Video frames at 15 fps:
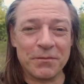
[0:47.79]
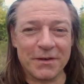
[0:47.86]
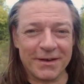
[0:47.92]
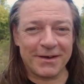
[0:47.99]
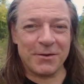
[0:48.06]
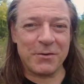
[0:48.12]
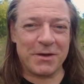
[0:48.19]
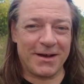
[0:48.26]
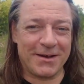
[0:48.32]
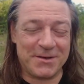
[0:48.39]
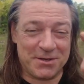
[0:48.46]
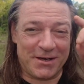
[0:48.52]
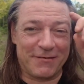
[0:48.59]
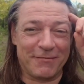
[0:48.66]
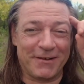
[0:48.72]
the UK
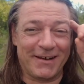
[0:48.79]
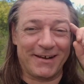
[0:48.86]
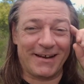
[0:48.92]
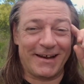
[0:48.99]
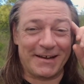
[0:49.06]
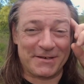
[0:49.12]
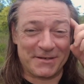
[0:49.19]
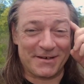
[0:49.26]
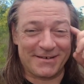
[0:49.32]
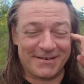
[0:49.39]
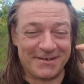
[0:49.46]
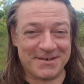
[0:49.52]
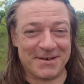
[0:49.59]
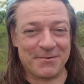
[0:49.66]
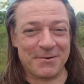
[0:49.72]
general
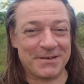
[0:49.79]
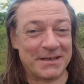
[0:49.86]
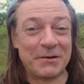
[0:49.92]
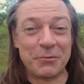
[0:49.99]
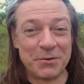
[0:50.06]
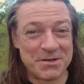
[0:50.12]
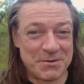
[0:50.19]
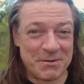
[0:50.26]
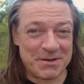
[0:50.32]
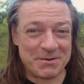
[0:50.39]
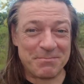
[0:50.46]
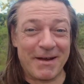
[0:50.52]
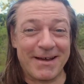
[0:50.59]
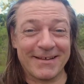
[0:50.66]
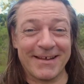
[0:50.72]
election, so I don't know what to
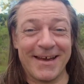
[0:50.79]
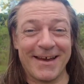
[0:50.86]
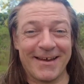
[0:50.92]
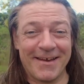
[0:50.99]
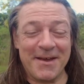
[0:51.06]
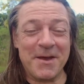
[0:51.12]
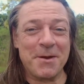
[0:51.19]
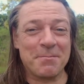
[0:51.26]
expect there.